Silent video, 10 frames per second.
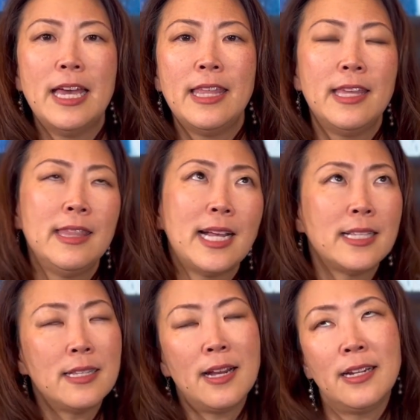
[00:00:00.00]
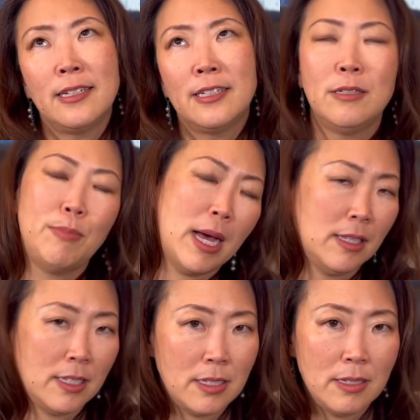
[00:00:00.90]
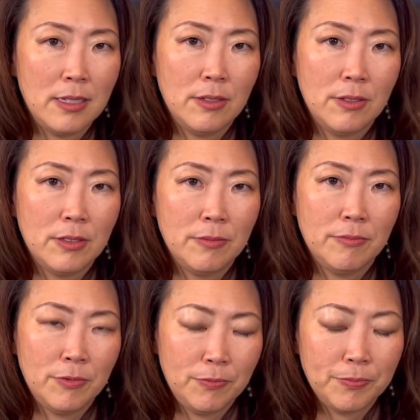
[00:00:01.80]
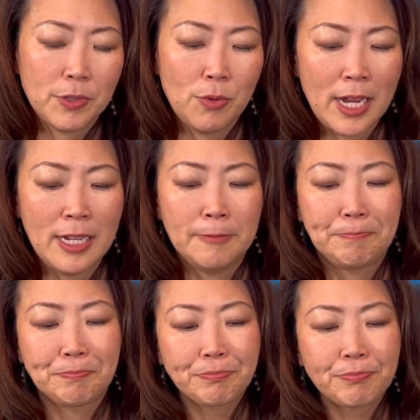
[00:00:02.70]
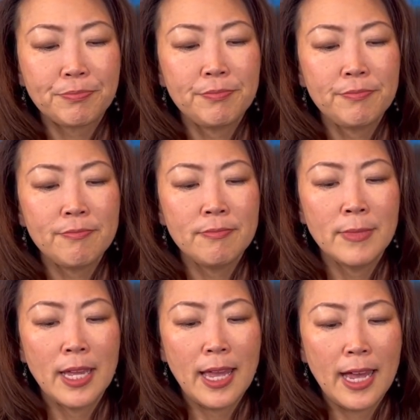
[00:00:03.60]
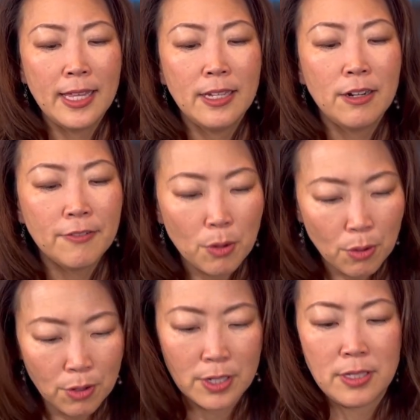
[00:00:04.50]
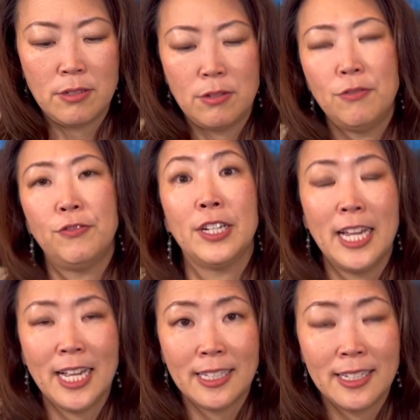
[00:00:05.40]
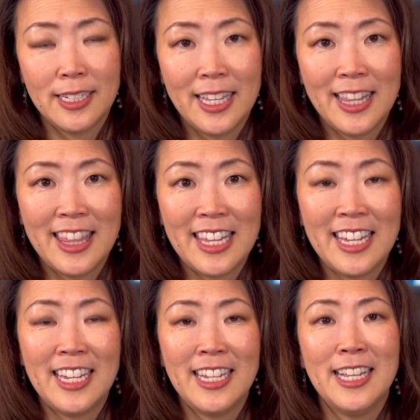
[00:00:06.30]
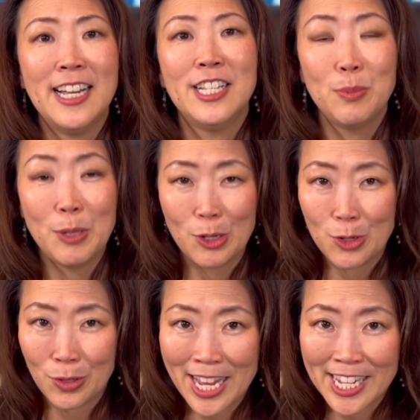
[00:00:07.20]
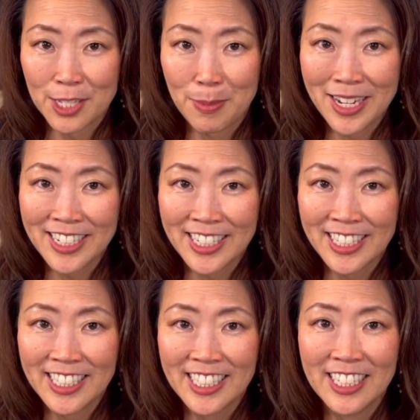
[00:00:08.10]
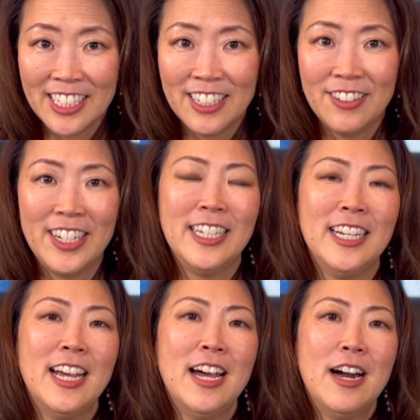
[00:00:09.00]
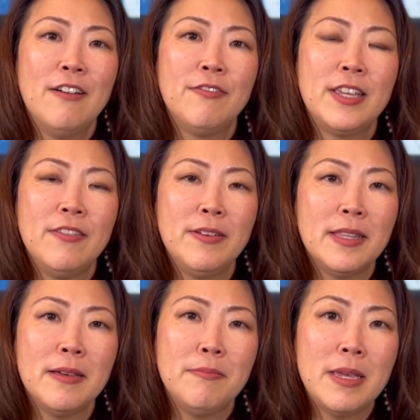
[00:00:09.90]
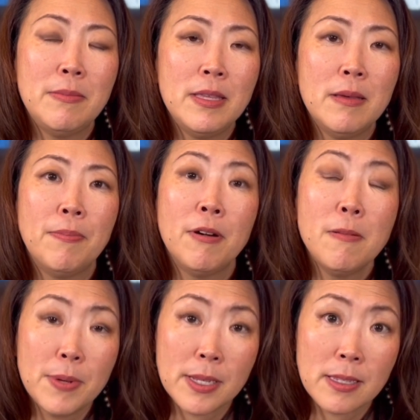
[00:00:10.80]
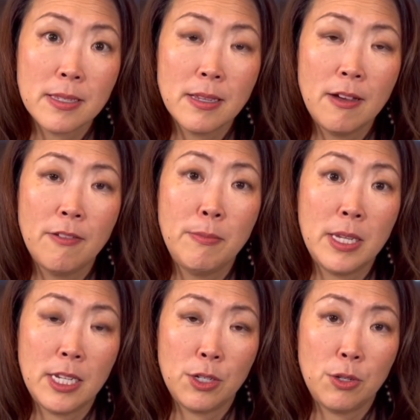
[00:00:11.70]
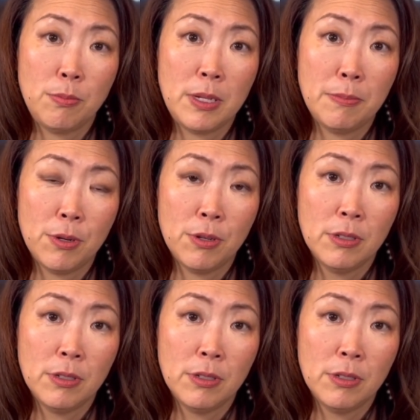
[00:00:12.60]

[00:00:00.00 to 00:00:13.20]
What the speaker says: Then that's not a good balance, right? And then, of course, don't forget the spiritual aspect, right? Of giving them maybe the purpose of meeting new people.